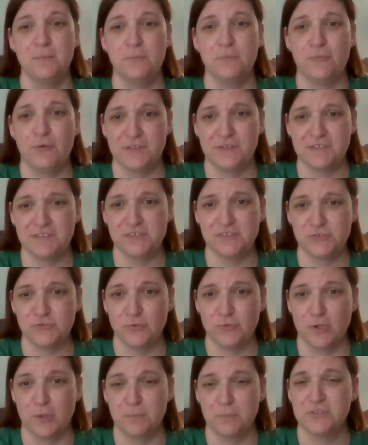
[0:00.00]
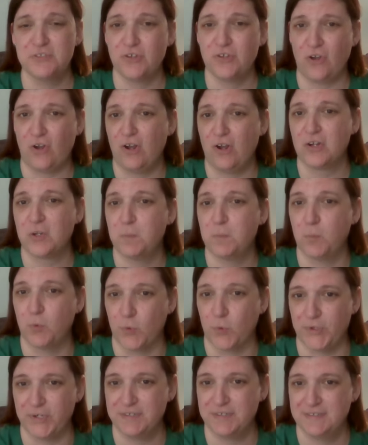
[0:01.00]
President Trump talk
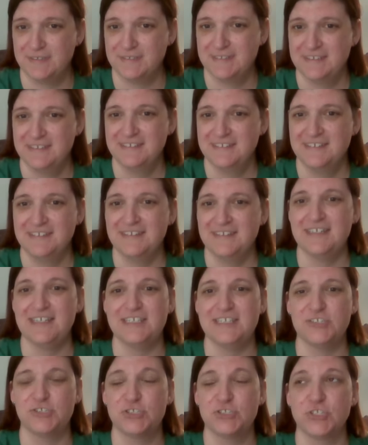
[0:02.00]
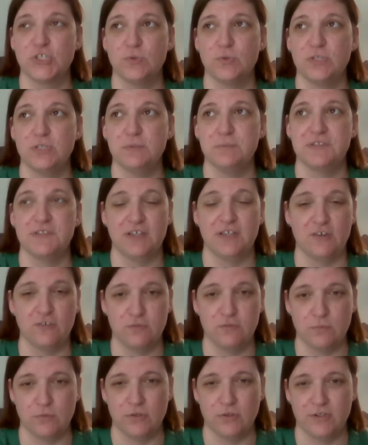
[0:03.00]
more and show
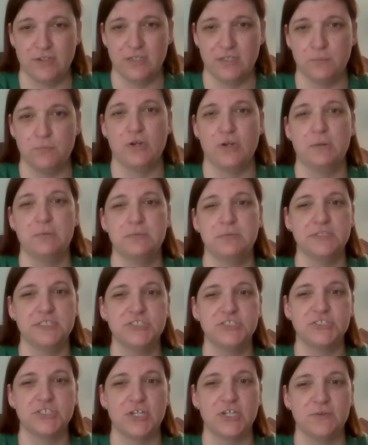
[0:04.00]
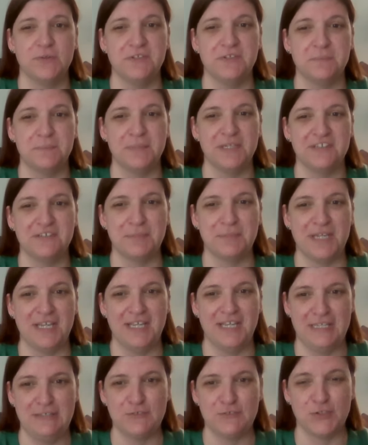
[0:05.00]
himself more and probably show his base
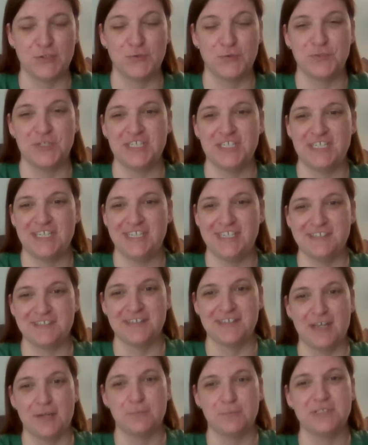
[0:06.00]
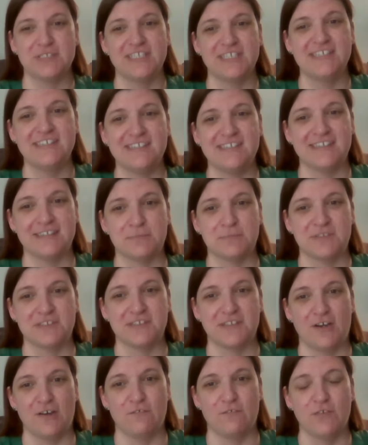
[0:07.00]
behavior when he is not policing
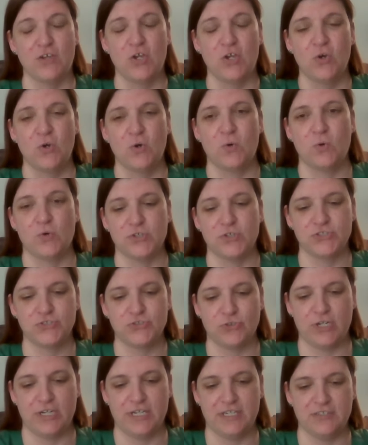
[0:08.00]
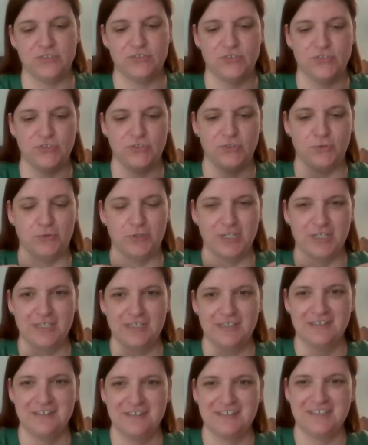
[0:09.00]
himself or trying to
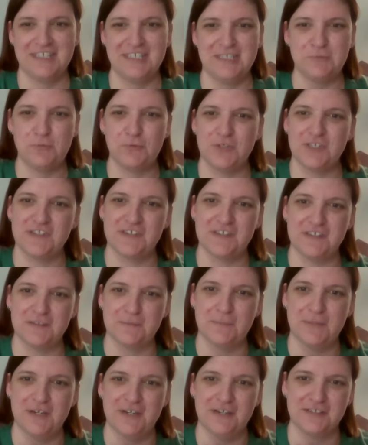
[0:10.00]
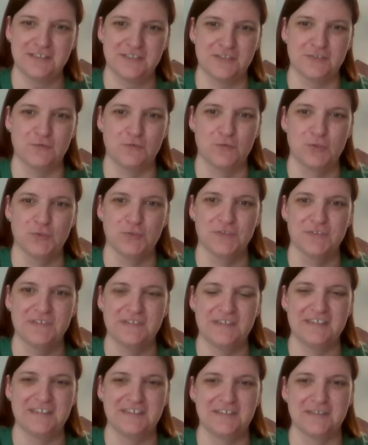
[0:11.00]
keep within the box of the rules
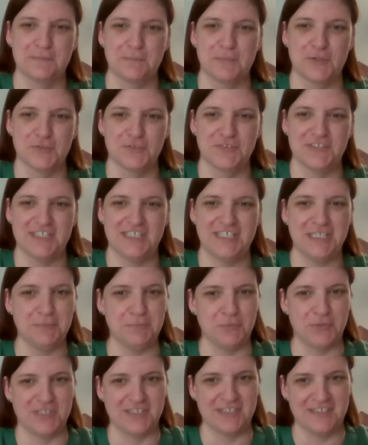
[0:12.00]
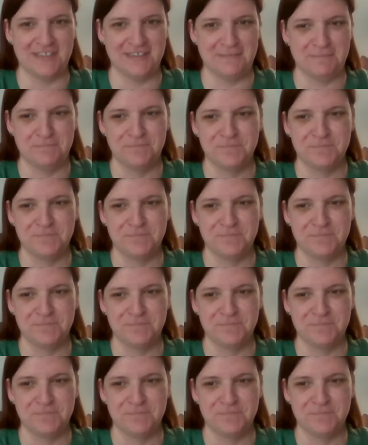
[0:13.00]
that he's supposed to keep within.